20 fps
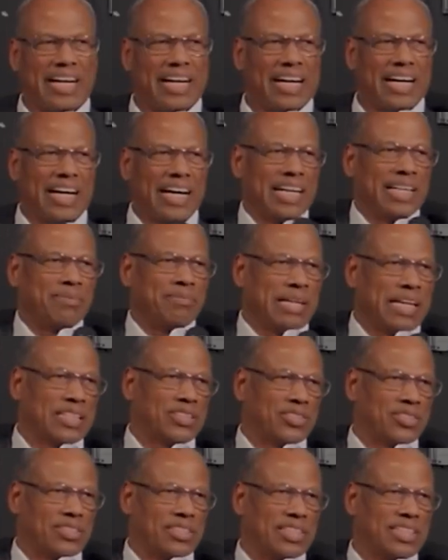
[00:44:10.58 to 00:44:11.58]
I am
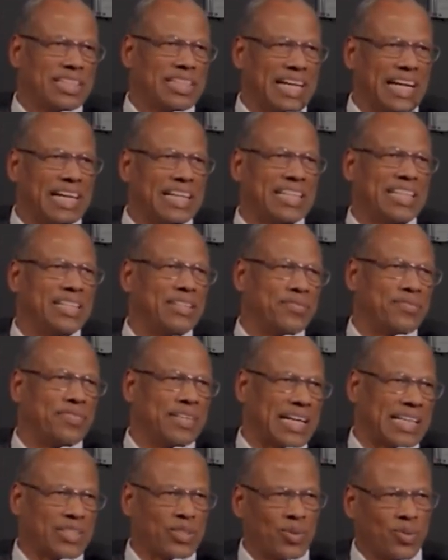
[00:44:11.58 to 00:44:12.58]
actually, I live
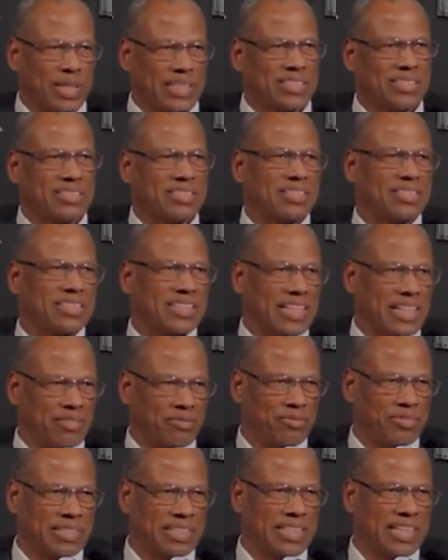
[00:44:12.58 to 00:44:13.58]
that question
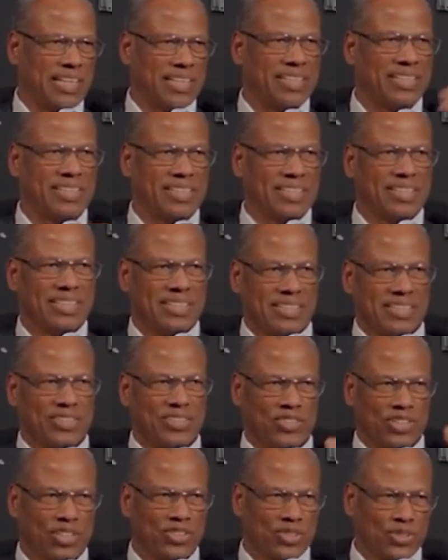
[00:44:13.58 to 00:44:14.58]
every day,
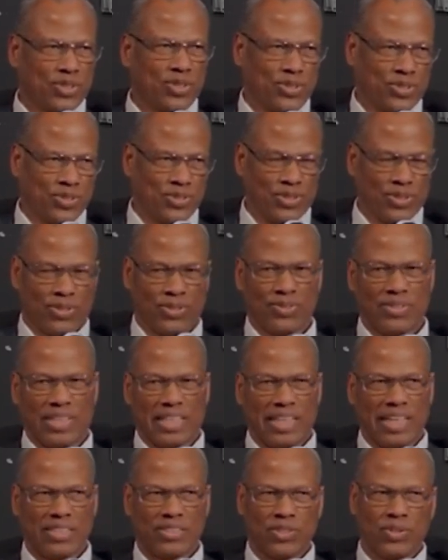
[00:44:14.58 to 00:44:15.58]
just so you know,
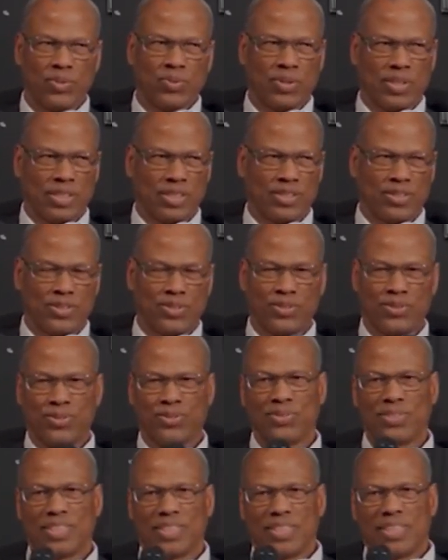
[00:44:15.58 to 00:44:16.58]
and you will too.
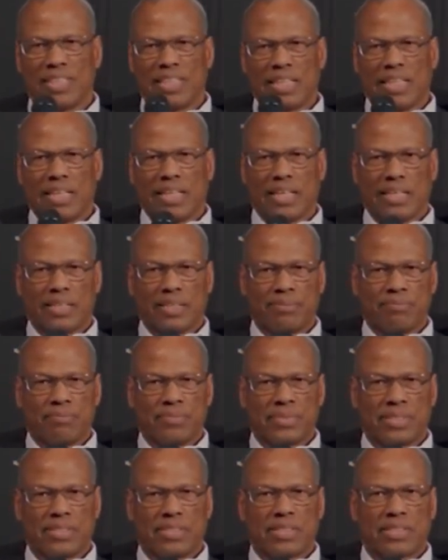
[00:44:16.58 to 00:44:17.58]

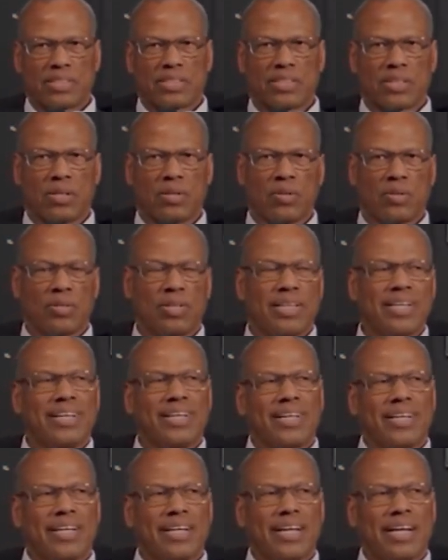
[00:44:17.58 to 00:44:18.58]
Um, so
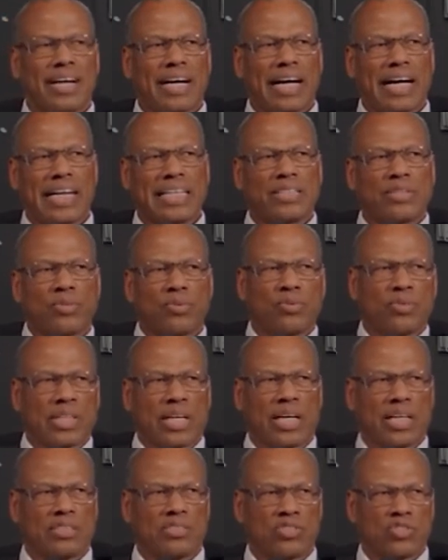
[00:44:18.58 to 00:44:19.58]
I do
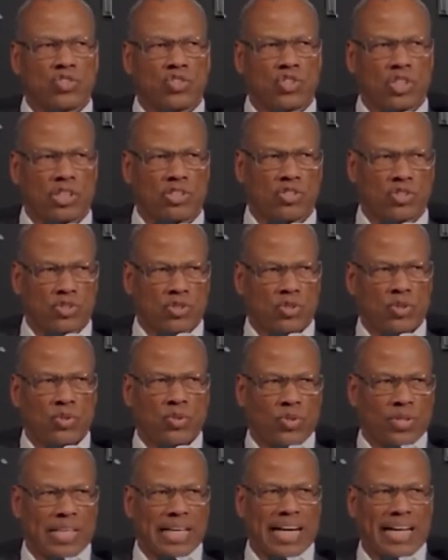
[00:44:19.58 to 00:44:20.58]
not just
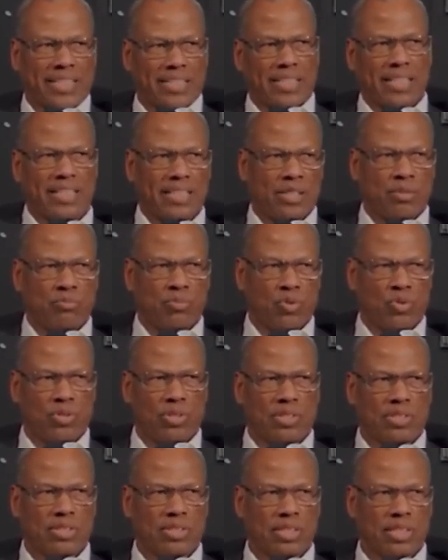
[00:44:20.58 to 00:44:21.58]
do that
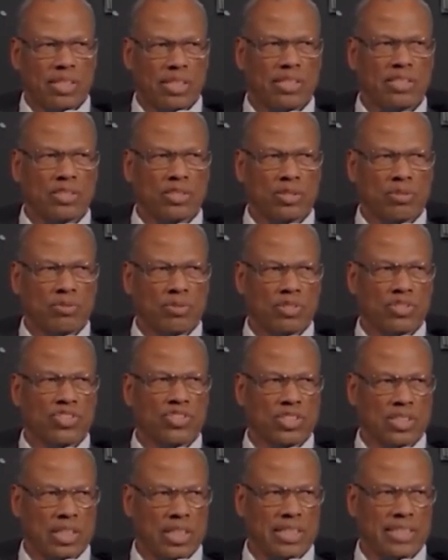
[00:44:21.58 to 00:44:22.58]
anymore. Integral
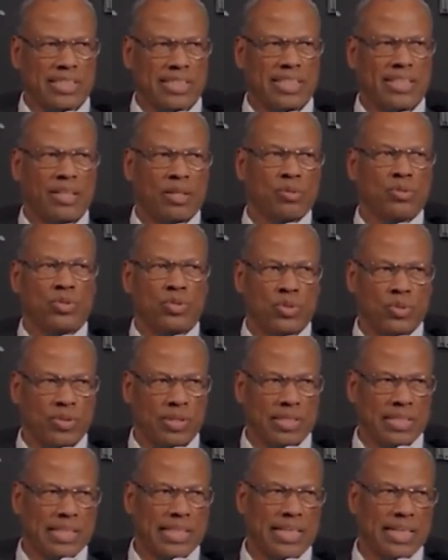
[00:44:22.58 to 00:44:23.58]
started out
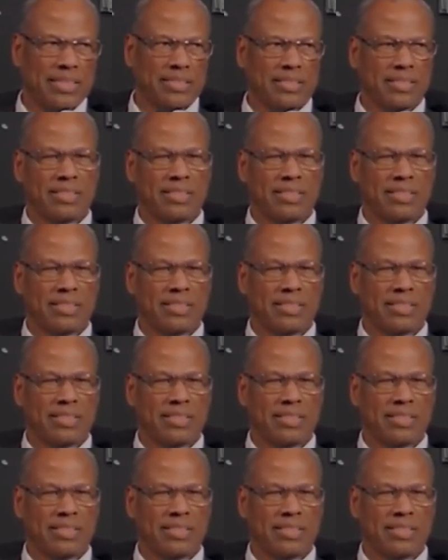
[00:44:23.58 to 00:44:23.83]
doing that.